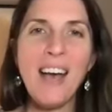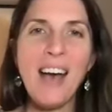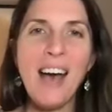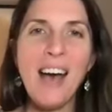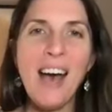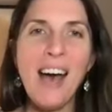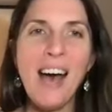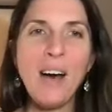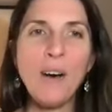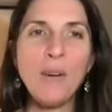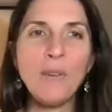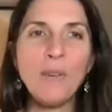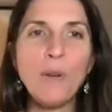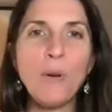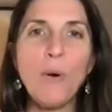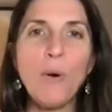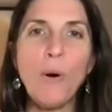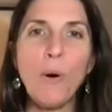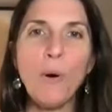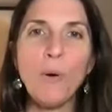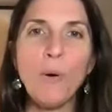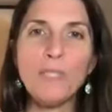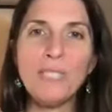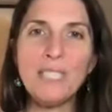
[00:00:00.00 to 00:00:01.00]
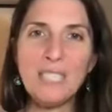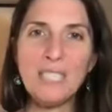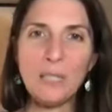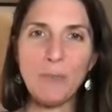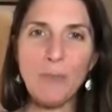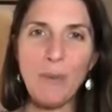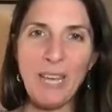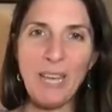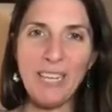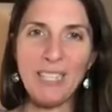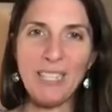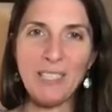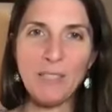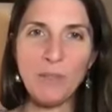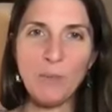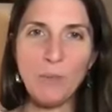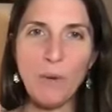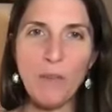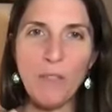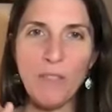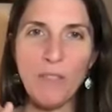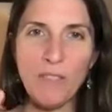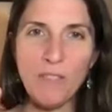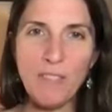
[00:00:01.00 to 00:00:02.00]
how to hold space
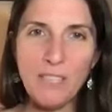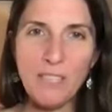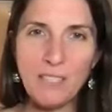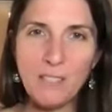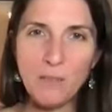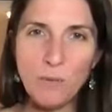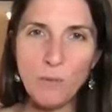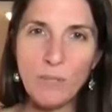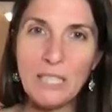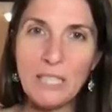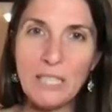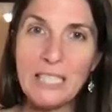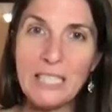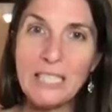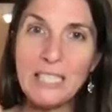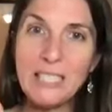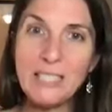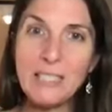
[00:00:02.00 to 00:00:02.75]
with this, really